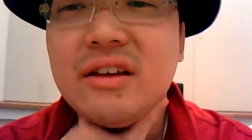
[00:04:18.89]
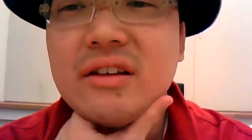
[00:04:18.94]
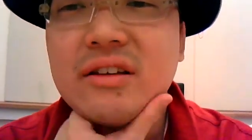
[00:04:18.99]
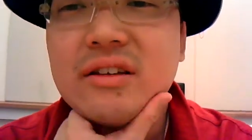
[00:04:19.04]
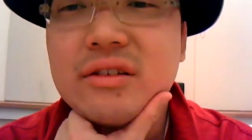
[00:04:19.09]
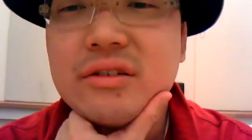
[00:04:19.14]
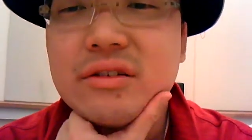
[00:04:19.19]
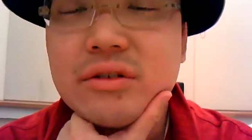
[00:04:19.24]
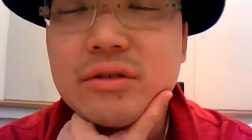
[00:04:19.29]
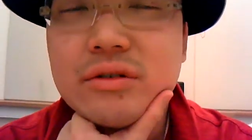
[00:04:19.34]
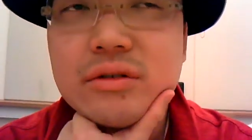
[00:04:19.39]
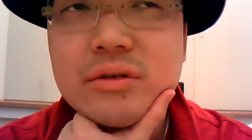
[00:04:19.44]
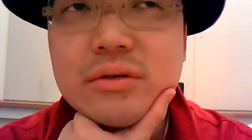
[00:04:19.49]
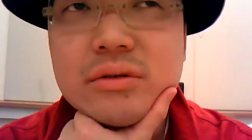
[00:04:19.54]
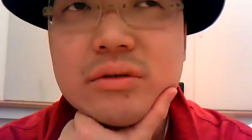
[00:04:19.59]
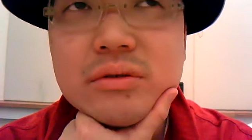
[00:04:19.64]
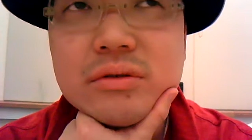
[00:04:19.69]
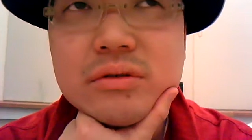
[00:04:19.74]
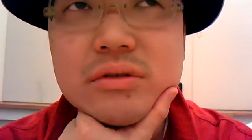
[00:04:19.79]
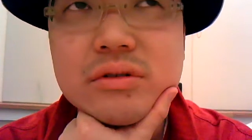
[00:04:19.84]
So
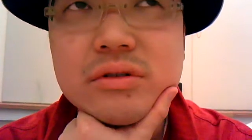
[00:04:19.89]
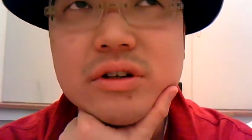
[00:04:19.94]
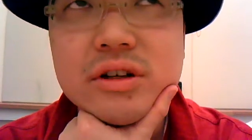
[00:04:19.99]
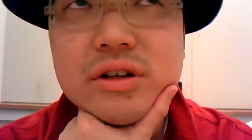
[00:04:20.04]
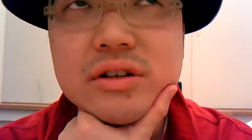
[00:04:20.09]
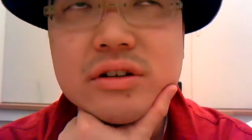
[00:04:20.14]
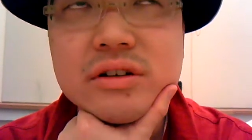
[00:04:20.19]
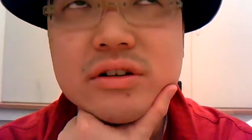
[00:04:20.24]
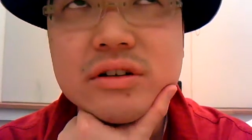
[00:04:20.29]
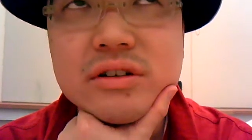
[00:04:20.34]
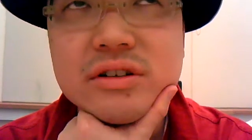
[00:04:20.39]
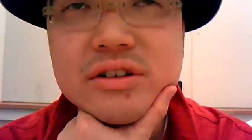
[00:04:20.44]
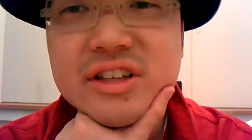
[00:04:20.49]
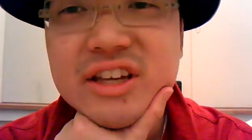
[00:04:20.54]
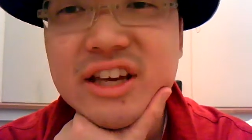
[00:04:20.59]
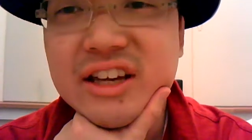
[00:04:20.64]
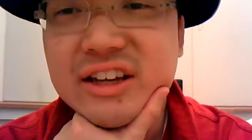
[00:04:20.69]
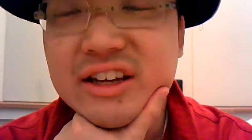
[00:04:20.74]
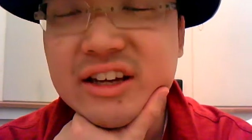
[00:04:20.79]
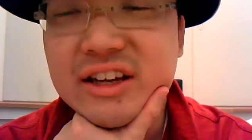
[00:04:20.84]
uh,
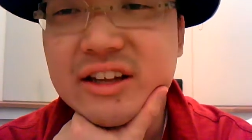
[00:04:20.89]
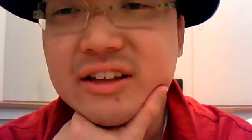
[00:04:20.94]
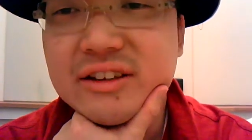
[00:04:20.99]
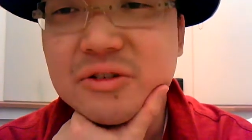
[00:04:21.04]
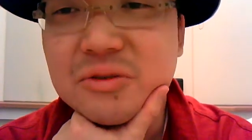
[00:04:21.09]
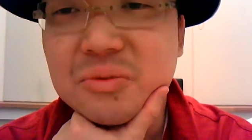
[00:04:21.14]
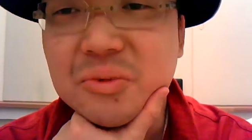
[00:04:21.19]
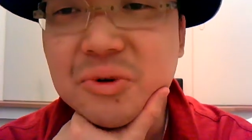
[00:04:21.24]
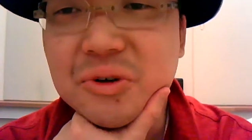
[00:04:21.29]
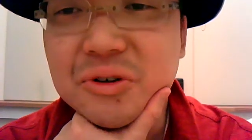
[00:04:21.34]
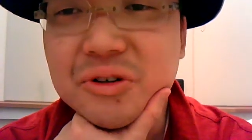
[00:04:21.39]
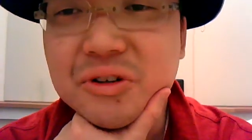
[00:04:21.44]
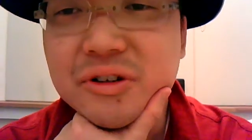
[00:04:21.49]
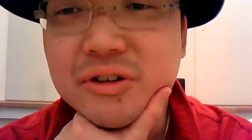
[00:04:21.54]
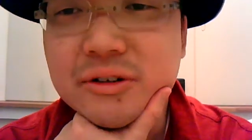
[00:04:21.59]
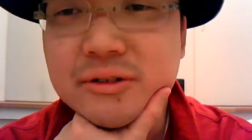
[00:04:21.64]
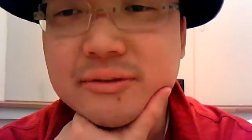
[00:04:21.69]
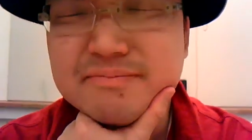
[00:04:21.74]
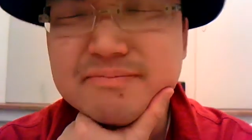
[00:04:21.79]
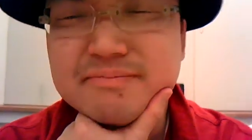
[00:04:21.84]
yeah, and tomorrow
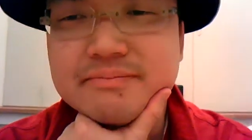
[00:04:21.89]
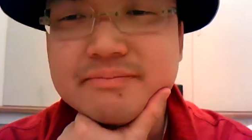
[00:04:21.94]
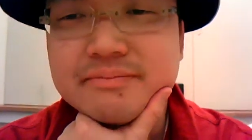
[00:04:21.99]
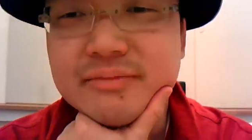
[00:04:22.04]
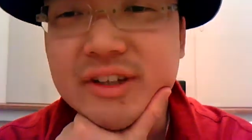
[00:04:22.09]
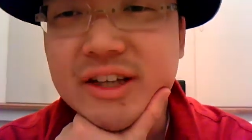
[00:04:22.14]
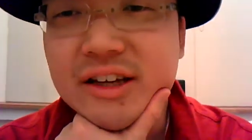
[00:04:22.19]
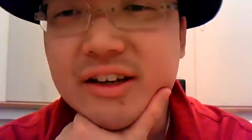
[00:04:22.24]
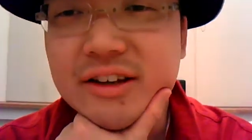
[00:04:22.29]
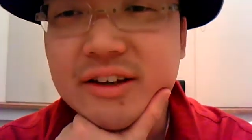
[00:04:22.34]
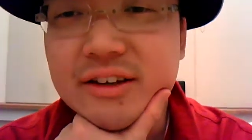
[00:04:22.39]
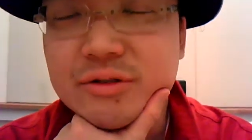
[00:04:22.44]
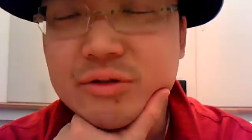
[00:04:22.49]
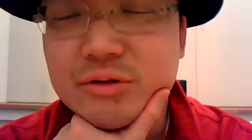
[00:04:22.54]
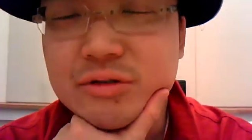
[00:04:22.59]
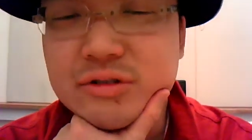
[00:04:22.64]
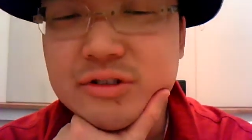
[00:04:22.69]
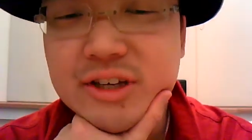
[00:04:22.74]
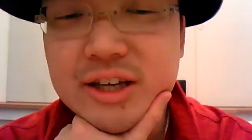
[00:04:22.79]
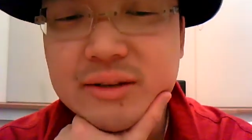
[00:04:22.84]
uh, it's
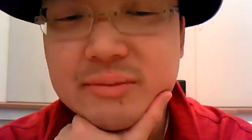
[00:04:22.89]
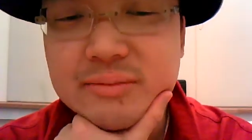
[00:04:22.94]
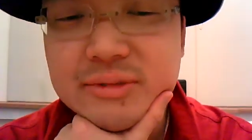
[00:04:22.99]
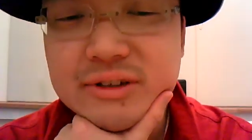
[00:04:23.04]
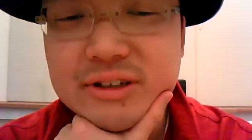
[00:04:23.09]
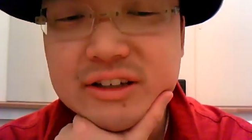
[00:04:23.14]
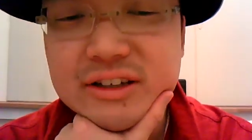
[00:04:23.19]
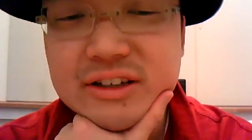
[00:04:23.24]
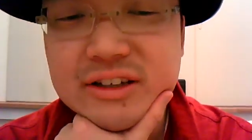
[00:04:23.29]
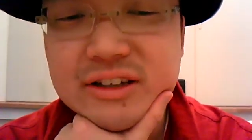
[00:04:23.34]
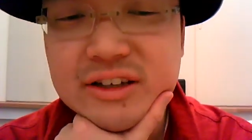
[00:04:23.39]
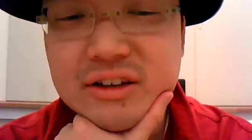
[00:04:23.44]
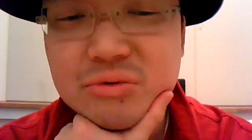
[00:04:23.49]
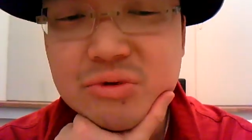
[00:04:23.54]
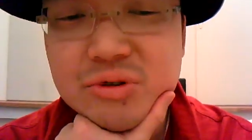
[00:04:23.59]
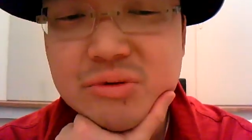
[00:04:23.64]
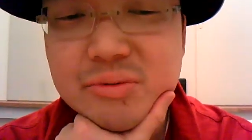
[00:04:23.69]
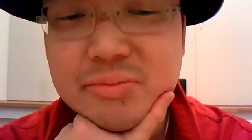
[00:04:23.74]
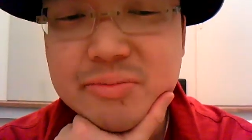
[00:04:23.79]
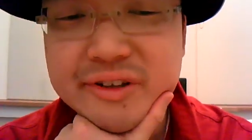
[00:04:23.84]
RootsCamp. Uh,
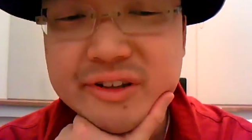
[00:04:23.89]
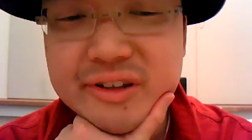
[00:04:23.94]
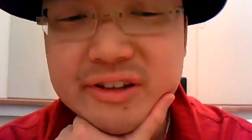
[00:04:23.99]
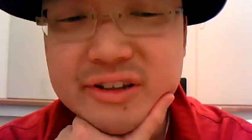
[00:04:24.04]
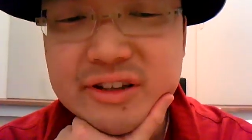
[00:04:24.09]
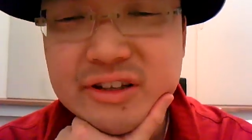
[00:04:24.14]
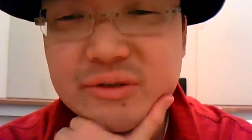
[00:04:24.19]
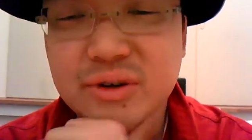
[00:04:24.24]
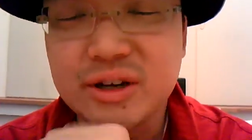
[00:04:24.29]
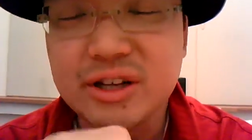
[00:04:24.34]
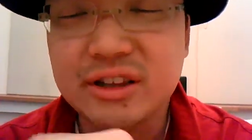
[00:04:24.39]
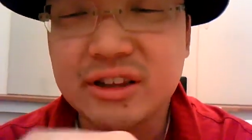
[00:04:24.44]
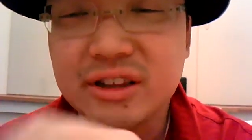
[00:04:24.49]
we'll be presenting what